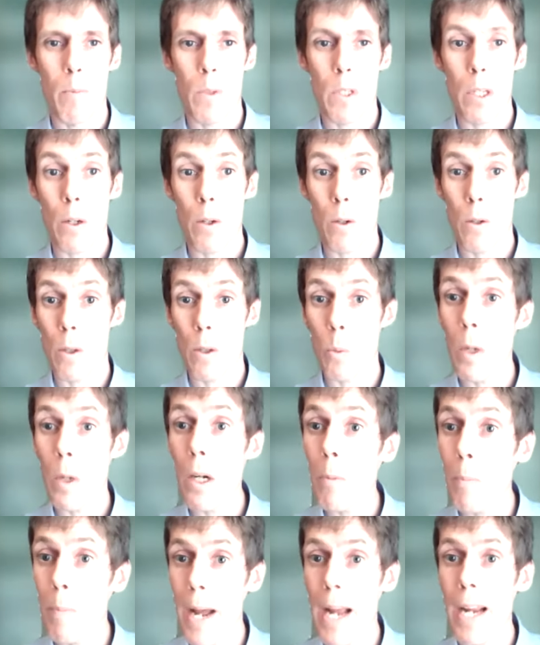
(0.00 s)
So the
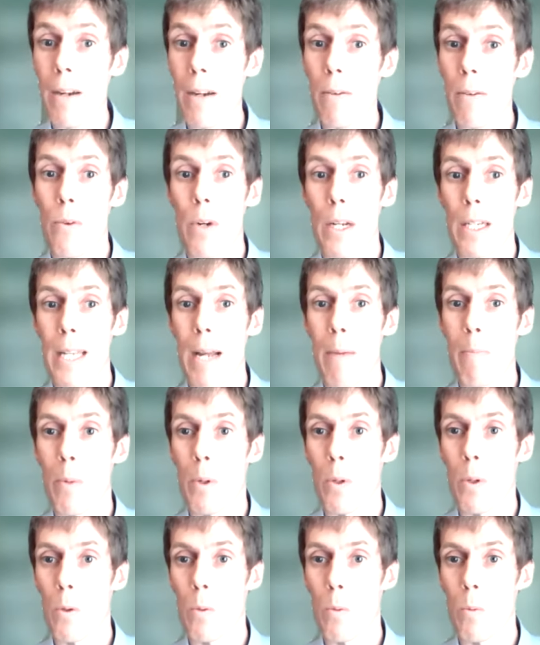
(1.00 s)
World Bank, for
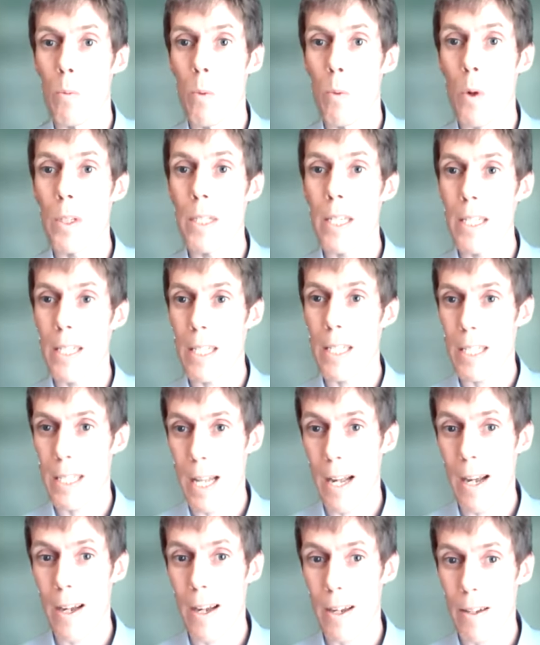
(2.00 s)
example, wanted to
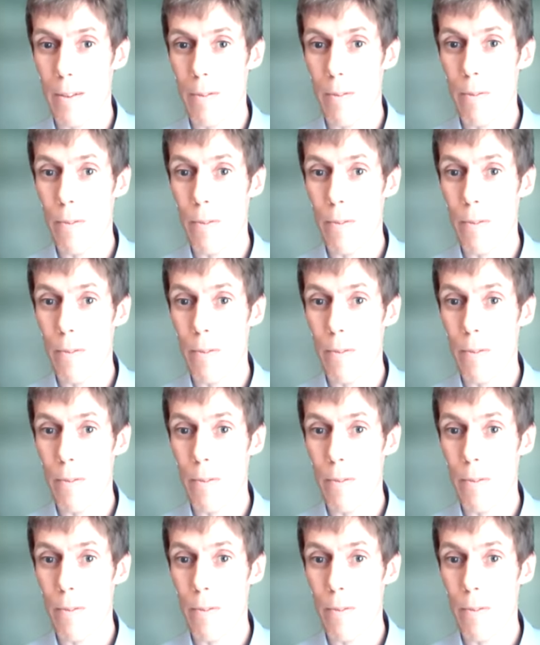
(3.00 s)
start